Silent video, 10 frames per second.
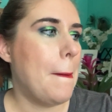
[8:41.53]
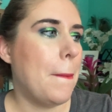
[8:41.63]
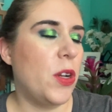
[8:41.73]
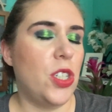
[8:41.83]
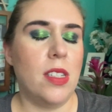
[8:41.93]

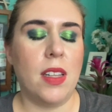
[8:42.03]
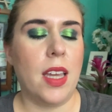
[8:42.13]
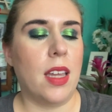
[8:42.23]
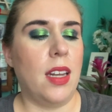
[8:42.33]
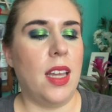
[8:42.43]
which is
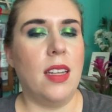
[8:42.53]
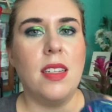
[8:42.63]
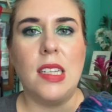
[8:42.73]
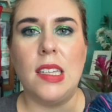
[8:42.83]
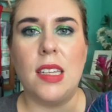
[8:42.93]
like an
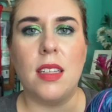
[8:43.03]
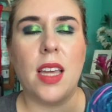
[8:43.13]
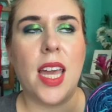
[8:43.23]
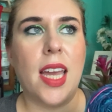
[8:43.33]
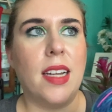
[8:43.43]
indie
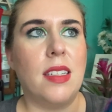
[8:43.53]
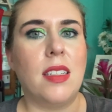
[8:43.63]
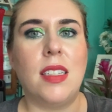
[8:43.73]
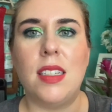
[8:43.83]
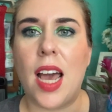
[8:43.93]
hand
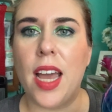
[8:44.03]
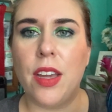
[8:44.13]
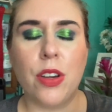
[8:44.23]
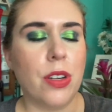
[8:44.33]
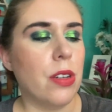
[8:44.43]

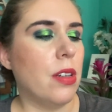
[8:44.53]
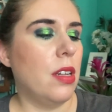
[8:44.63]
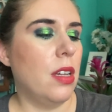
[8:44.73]
dyer.